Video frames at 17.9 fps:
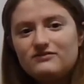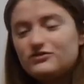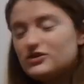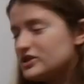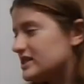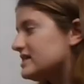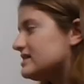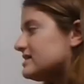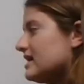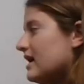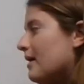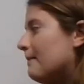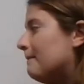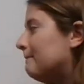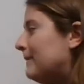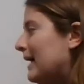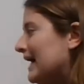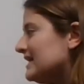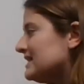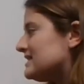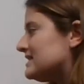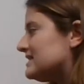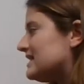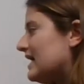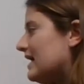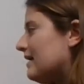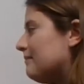versus
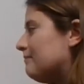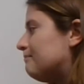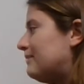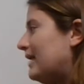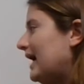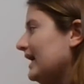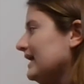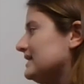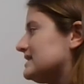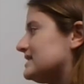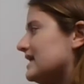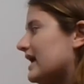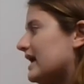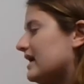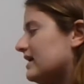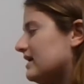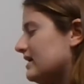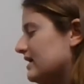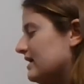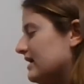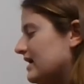bate bate?